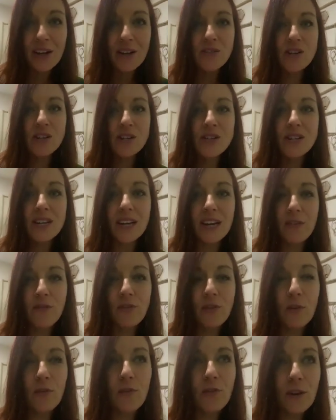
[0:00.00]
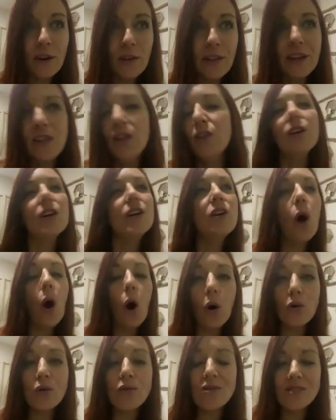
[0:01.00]
Just if you feel that you can
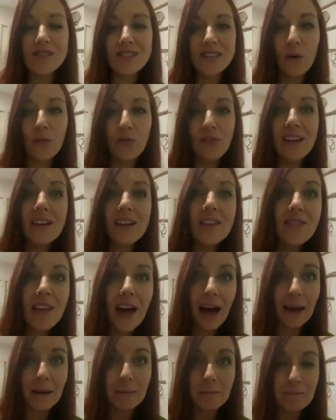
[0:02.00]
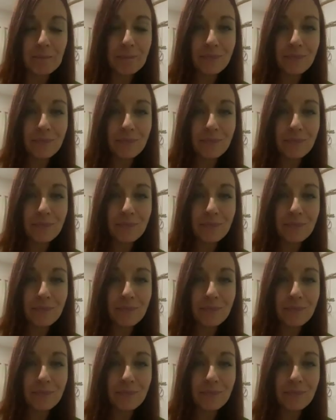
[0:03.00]
hold yourself in that,